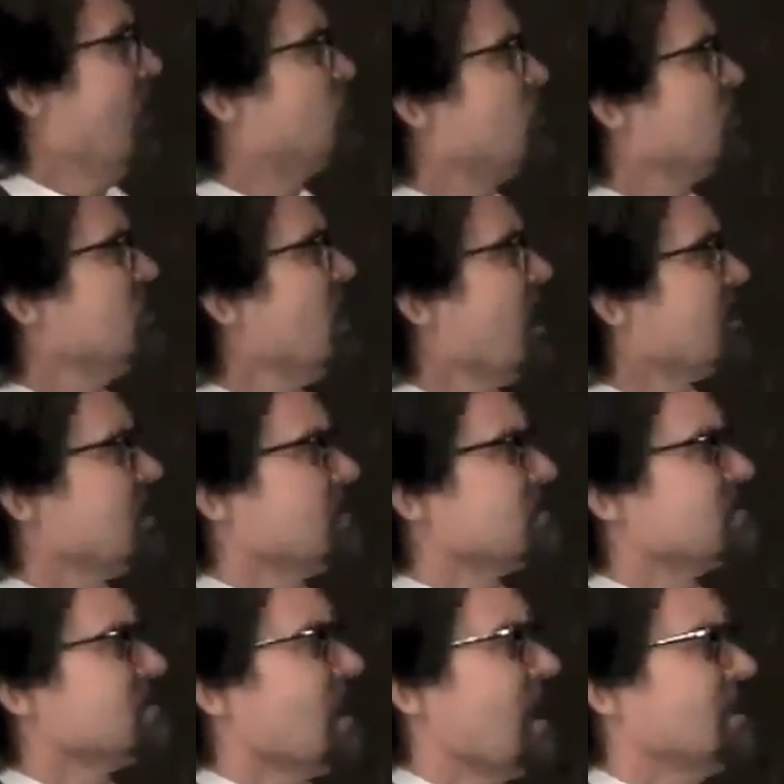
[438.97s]
I'm just not
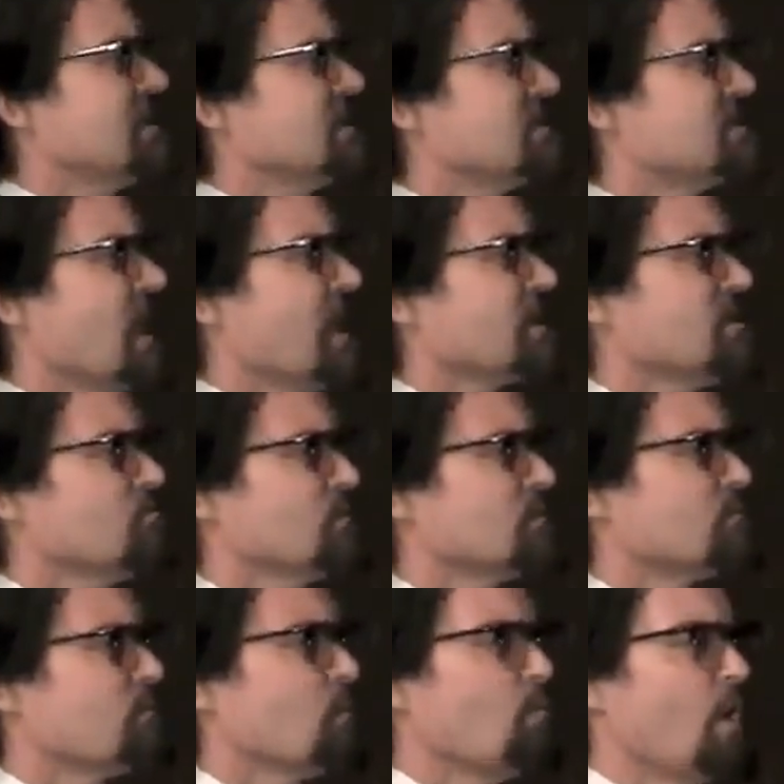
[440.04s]
going to sign these
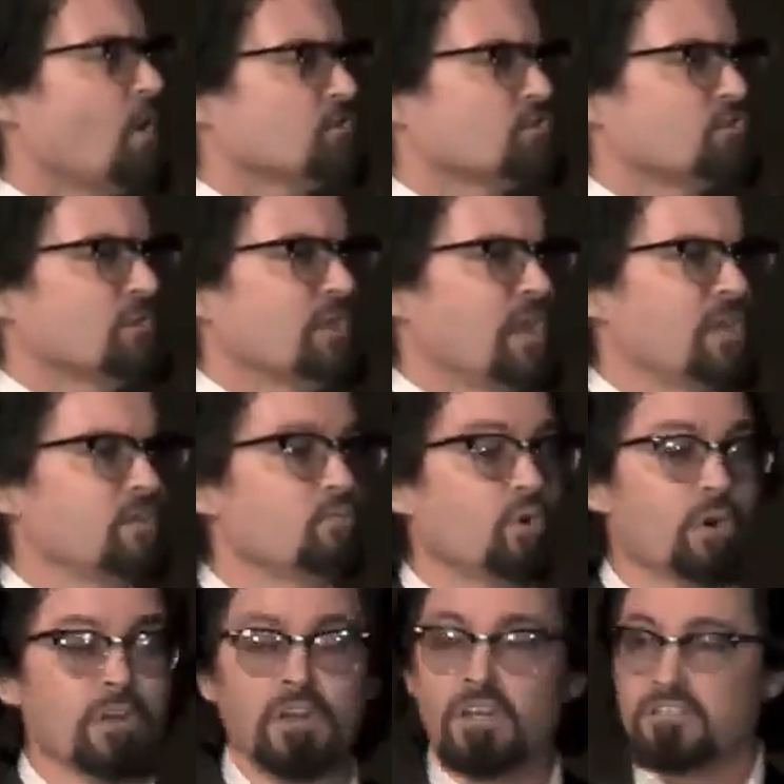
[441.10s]
documents for Wall Street
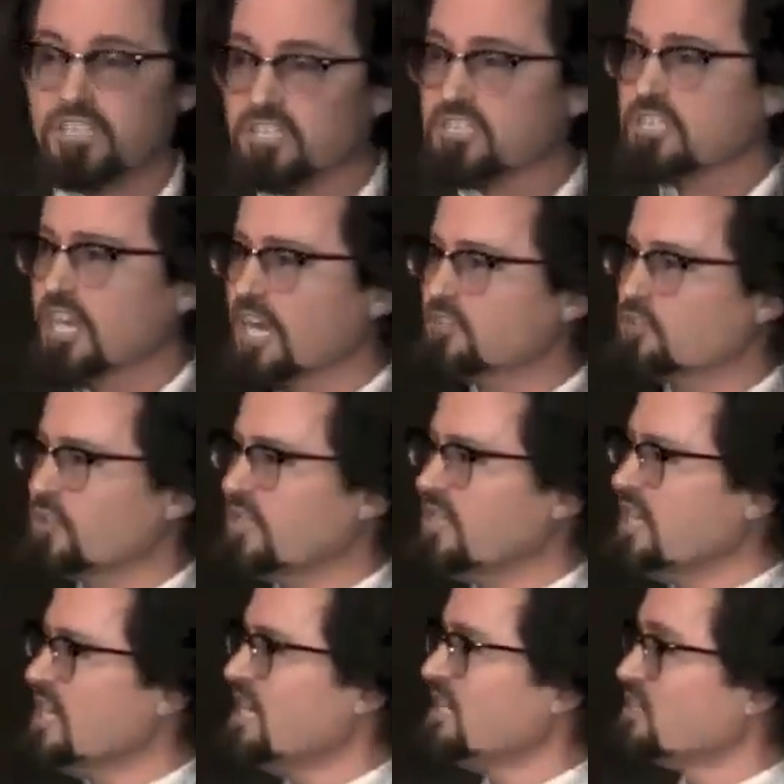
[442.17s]
anymore. This
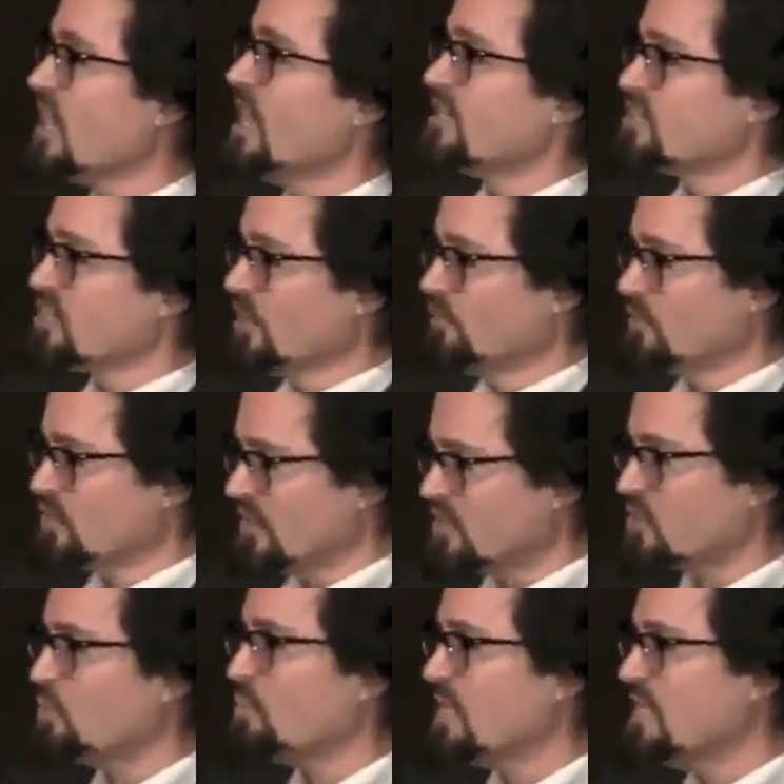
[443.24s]
country needs civil
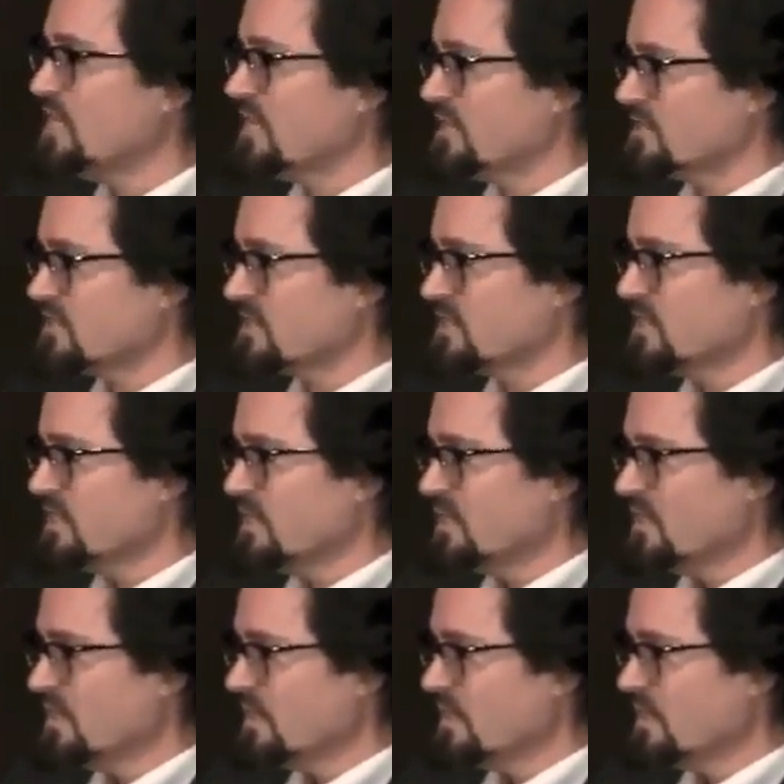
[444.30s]
disobedience.